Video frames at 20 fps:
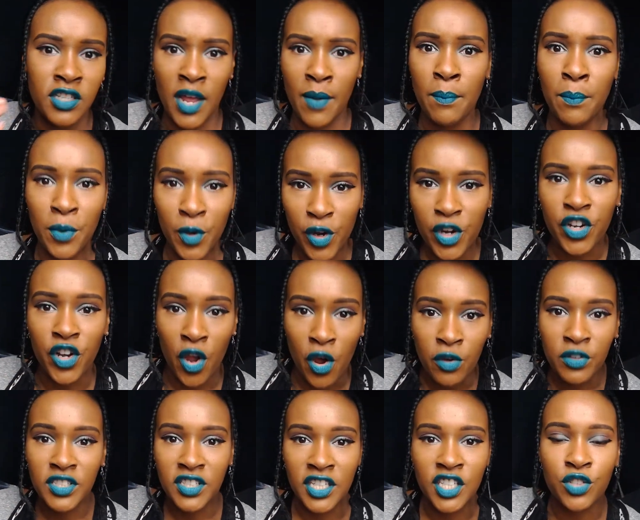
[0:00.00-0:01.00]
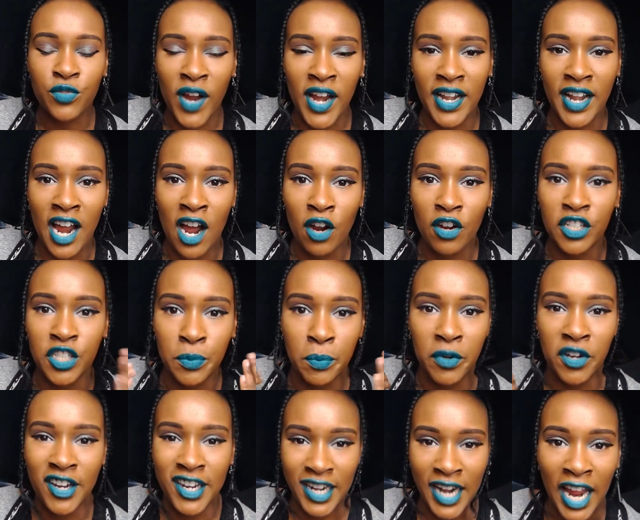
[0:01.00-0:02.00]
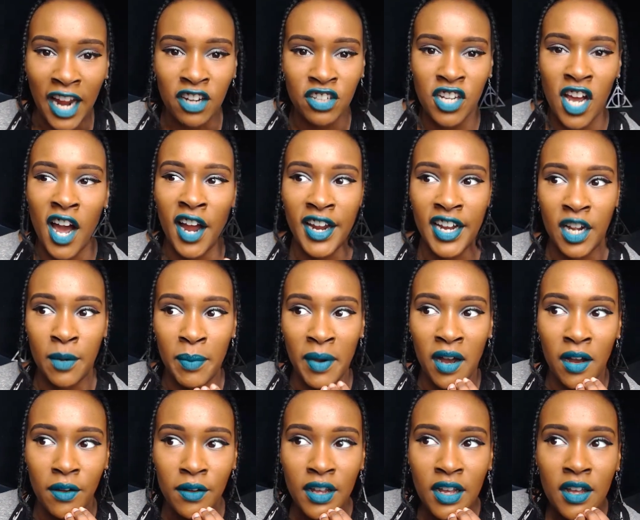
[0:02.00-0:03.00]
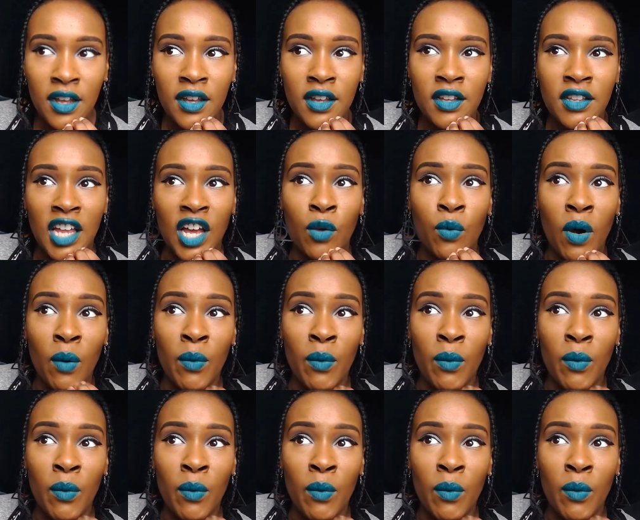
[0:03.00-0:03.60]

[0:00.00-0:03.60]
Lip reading: and Book knows this right now because Book and I are talking about like